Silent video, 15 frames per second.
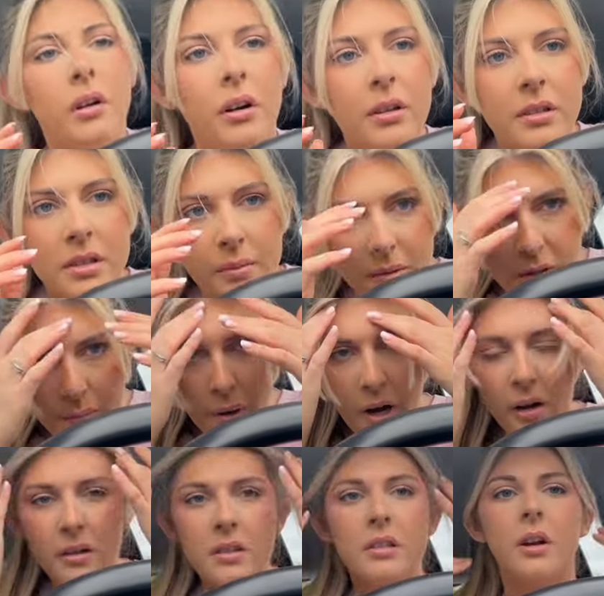Someone's
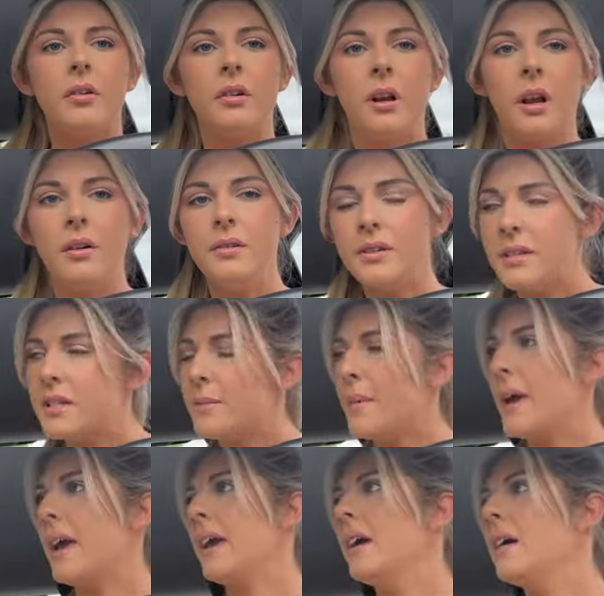parked so close to
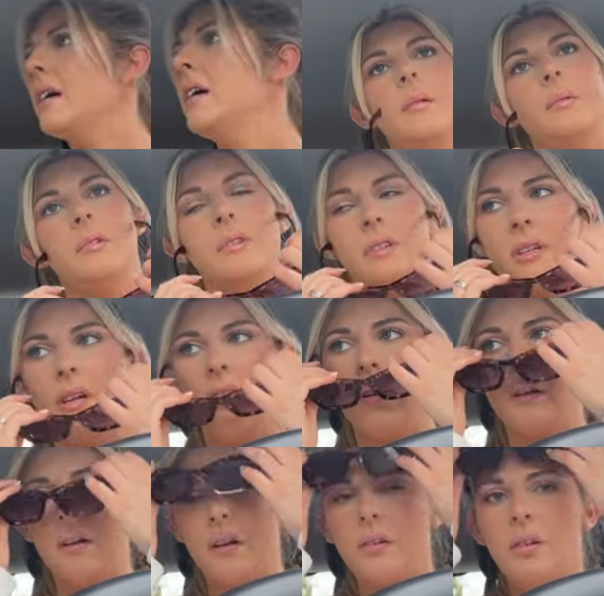me. It was
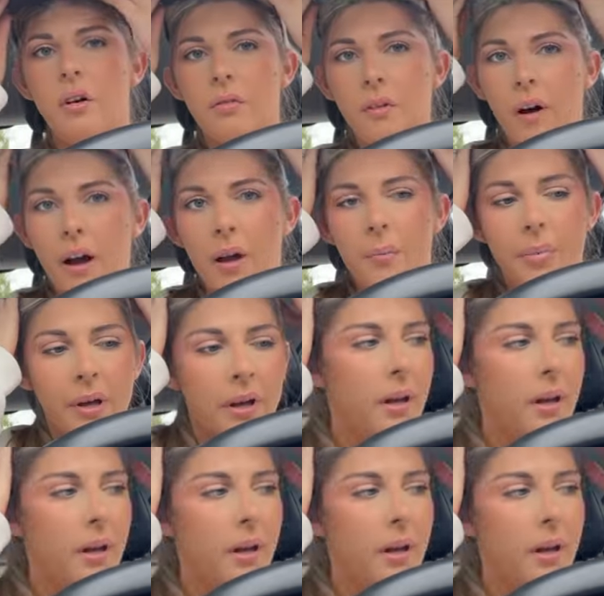not a vibe.